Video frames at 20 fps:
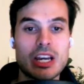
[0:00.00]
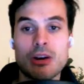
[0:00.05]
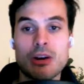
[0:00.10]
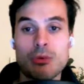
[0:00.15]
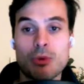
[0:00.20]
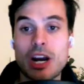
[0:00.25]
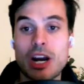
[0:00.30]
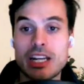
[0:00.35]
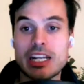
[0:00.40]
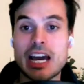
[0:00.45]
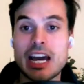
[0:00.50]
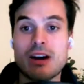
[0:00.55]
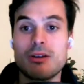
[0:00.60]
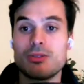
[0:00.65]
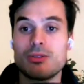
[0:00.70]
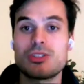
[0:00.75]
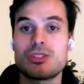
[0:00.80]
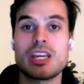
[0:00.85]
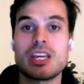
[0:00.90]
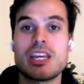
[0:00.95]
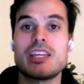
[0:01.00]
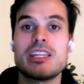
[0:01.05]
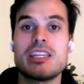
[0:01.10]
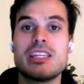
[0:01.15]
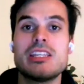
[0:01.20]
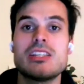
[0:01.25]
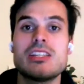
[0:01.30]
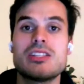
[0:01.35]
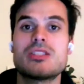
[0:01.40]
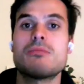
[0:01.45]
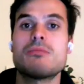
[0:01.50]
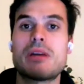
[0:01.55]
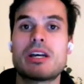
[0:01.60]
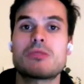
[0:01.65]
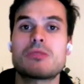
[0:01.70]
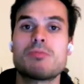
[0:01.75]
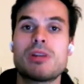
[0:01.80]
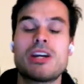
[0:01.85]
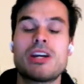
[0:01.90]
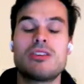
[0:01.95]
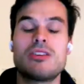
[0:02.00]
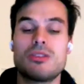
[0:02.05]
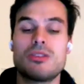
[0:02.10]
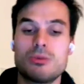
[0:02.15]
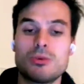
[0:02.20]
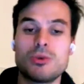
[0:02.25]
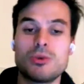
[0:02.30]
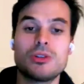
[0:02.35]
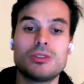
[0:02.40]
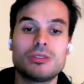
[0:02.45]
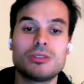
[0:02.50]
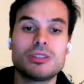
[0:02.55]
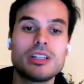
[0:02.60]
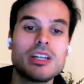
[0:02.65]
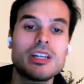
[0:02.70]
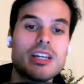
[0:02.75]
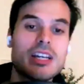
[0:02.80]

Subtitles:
right now I'd say he is the best player in the world.